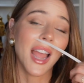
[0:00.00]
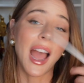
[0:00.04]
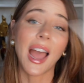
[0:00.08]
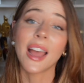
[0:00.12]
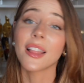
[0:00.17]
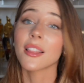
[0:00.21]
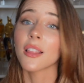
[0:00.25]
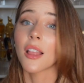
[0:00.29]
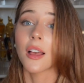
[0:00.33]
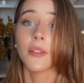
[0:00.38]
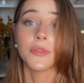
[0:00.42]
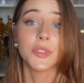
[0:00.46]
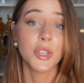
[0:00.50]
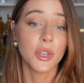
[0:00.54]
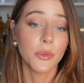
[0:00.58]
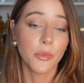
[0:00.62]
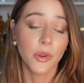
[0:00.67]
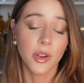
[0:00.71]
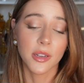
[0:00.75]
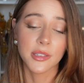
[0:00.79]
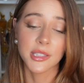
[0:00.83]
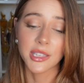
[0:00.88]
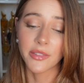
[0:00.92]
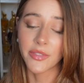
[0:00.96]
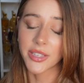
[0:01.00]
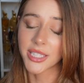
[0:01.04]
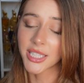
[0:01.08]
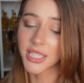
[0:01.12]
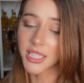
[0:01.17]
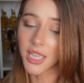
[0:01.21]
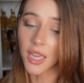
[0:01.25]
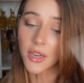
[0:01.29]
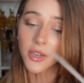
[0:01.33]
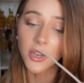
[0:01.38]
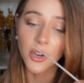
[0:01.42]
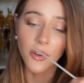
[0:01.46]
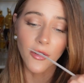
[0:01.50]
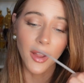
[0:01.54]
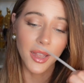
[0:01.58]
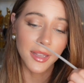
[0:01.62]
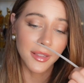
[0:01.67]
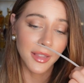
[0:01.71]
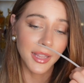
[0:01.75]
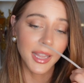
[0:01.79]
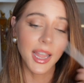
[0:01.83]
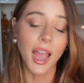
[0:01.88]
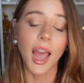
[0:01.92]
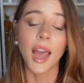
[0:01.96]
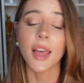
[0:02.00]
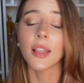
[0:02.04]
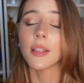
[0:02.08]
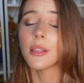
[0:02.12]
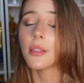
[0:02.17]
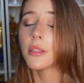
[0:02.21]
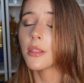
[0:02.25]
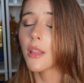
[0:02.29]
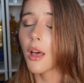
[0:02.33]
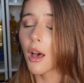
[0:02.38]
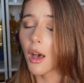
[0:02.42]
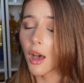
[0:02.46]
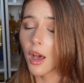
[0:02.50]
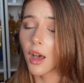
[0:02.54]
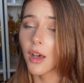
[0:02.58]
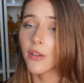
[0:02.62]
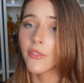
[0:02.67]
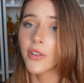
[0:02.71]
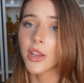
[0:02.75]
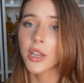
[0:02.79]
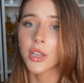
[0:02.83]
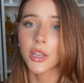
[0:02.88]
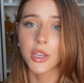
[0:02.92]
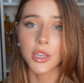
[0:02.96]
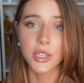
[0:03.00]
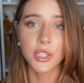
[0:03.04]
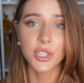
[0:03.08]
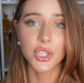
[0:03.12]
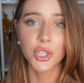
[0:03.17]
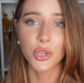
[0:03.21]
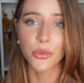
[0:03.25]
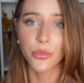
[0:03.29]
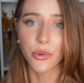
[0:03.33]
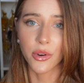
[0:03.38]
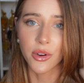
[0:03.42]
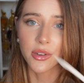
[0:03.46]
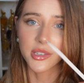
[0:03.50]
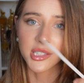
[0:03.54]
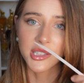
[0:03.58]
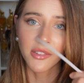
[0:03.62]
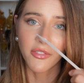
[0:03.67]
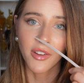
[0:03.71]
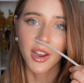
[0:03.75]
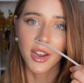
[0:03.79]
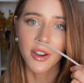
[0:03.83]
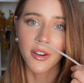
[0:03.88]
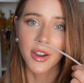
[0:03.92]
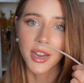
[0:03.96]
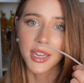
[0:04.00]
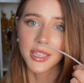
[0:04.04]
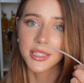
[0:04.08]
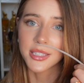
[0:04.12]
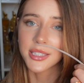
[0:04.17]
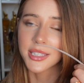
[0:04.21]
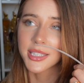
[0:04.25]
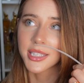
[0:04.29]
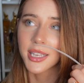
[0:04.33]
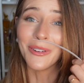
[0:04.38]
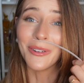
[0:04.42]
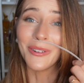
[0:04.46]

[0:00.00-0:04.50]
I love tuberose. If it's done correctly, I love a good tuberose fragrance.